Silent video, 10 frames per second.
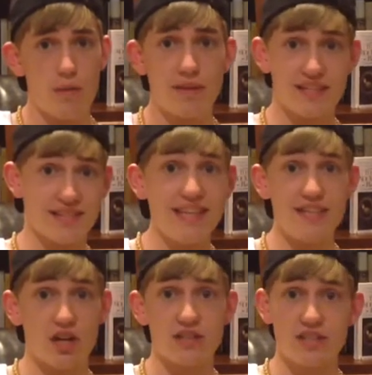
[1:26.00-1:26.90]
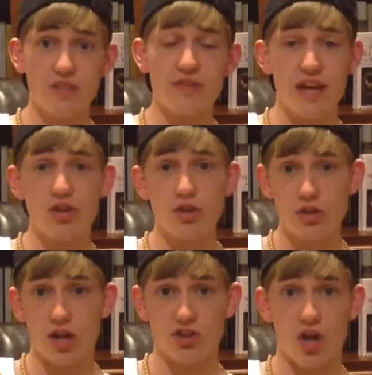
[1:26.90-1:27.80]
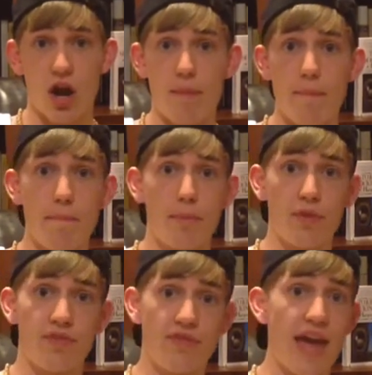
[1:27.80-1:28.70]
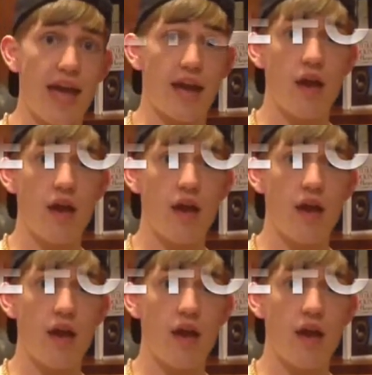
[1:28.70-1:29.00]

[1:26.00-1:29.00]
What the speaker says: because he done killed their good luck charm. But then